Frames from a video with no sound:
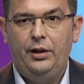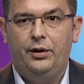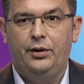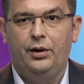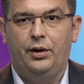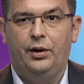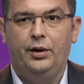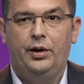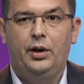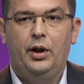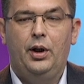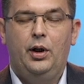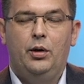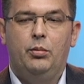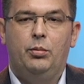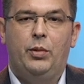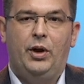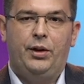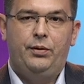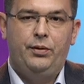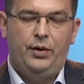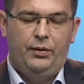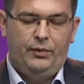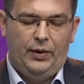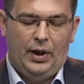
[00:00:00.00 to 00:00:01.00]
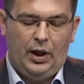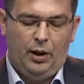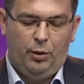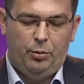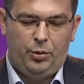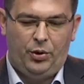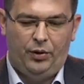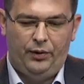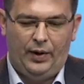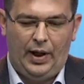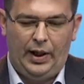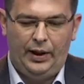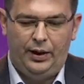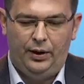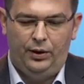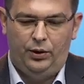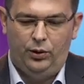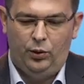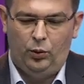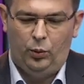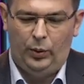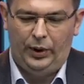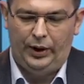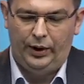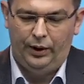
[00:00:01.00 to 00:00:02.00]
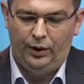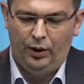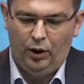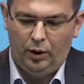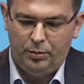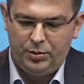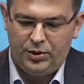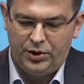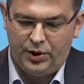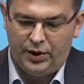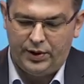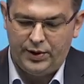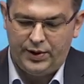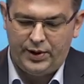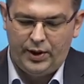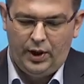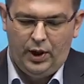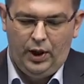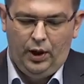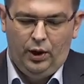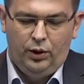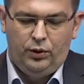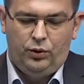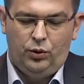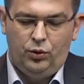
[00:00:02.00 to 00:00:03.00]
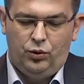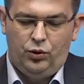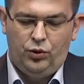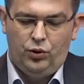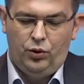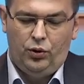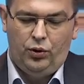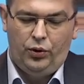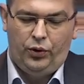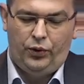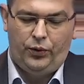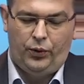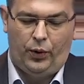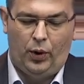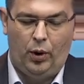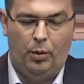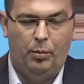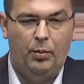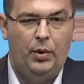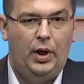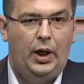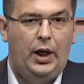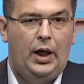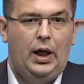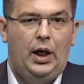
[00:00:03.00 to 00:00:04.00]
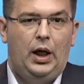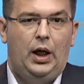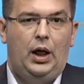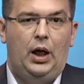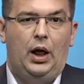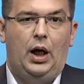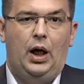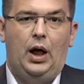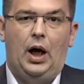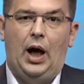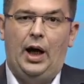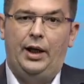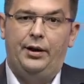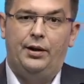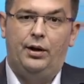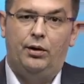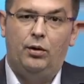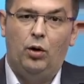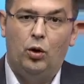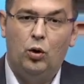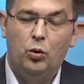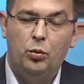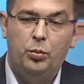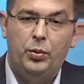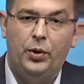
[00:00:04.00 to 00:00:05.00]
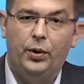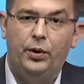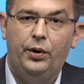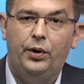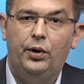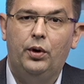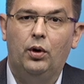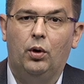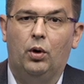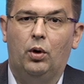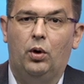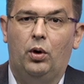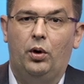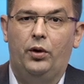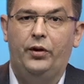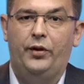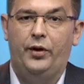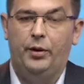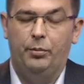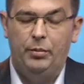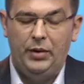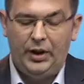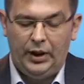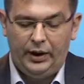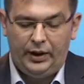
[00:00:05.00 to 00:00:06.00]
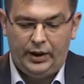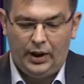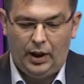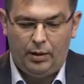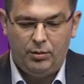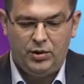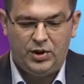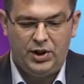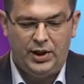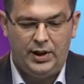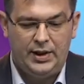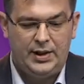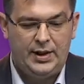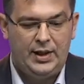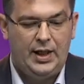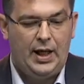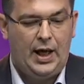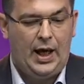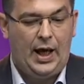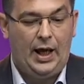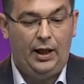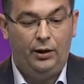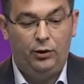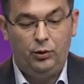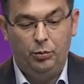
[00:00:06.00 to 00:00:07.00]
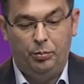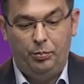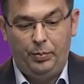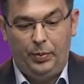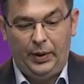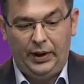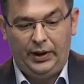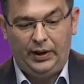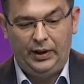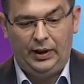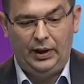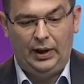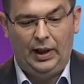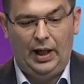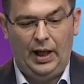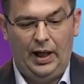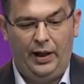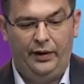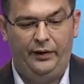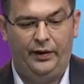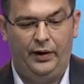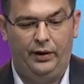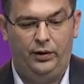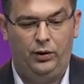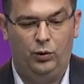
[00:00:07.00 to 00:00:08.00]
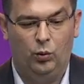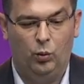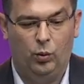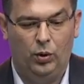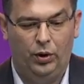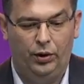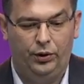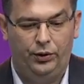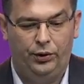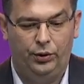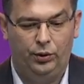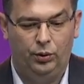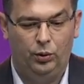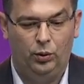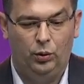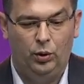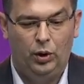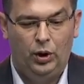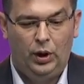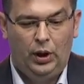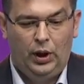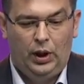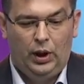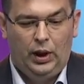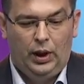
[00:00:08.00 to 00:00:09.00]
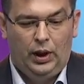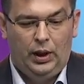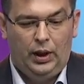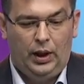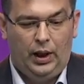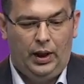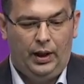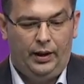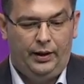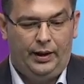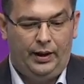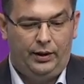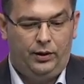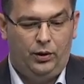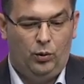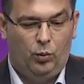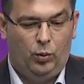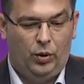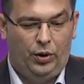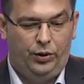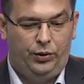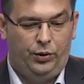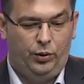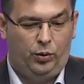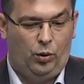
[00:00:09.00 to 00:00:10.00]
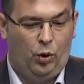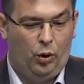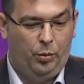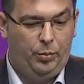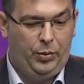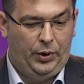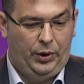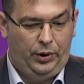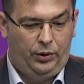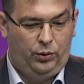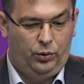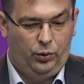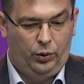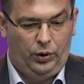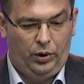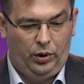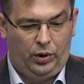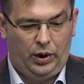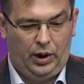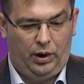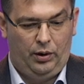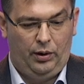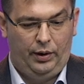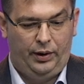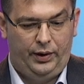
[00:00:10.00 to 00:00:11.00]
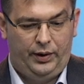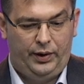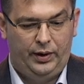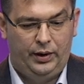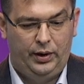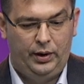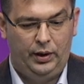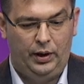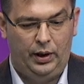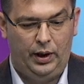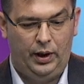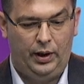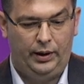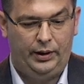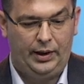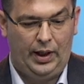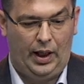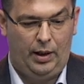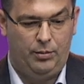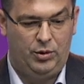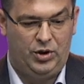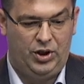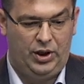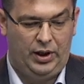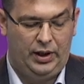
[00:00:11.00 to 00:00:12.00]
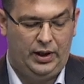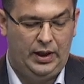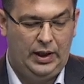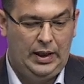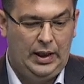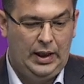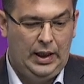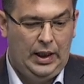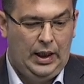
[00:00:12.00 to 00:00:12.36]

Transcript: entered, but we've now provided you with an options to choose from either open or submitted timesheets and to pick the lines that you want to copy to your current timesheet.